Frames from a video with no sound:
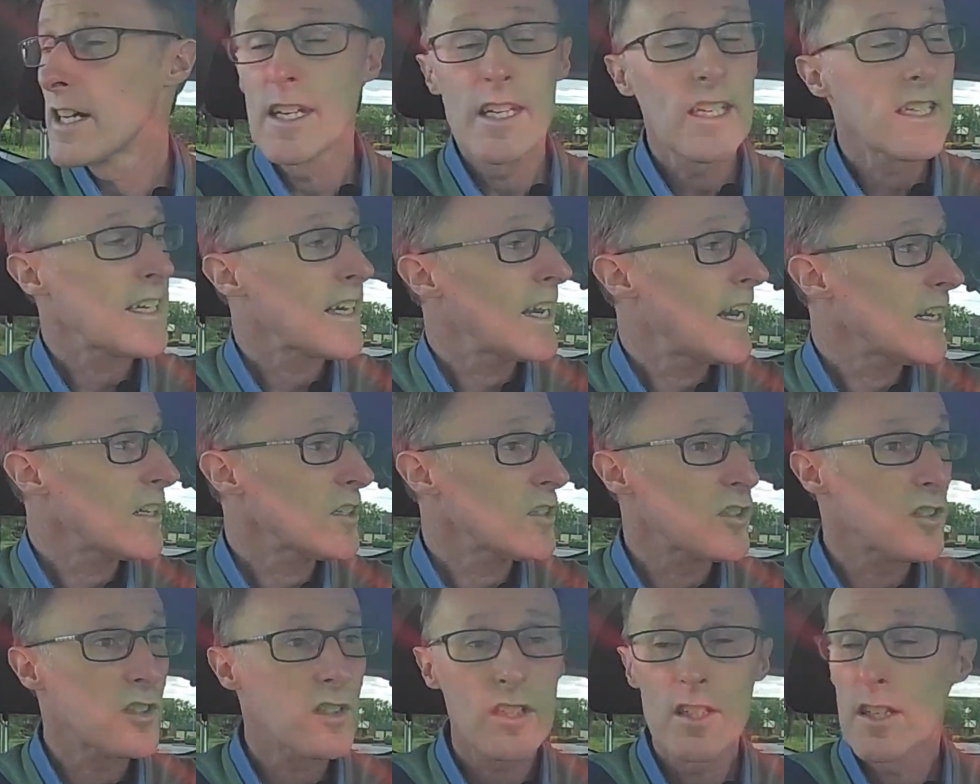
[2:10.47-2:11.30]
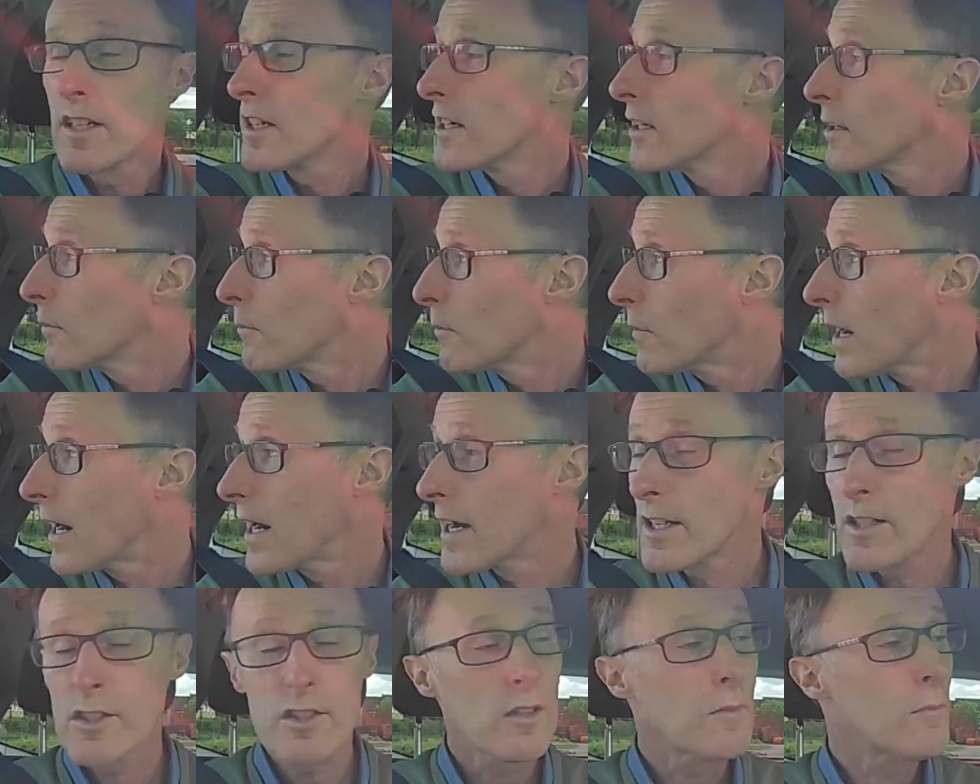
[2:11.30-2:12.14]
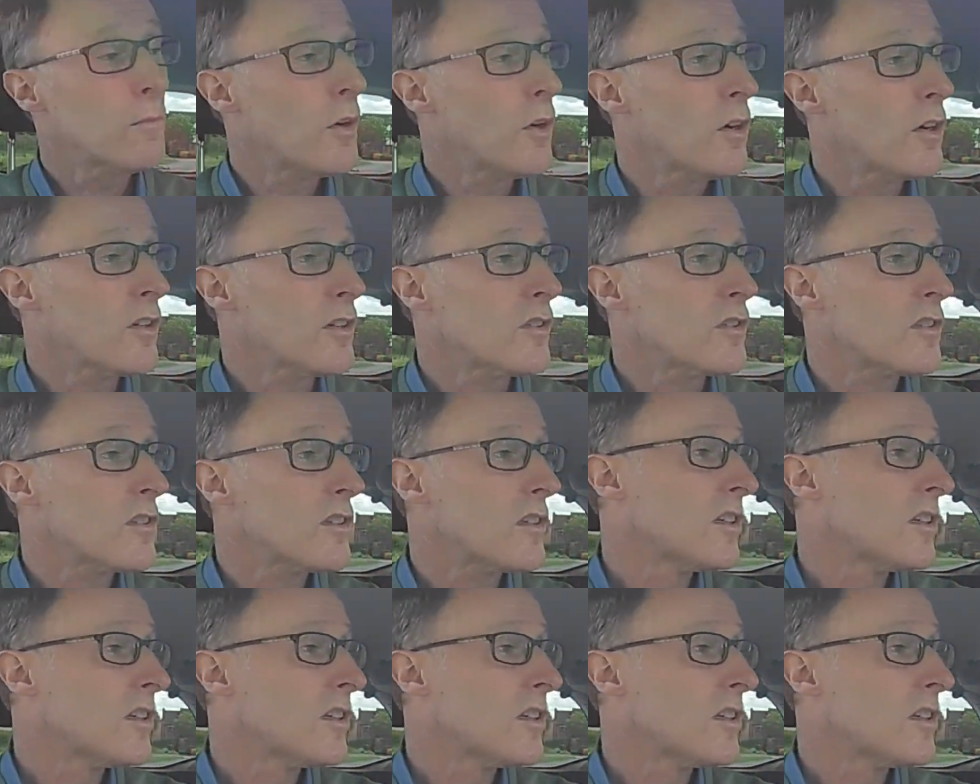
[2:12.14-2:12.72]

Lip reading: gas, biting point.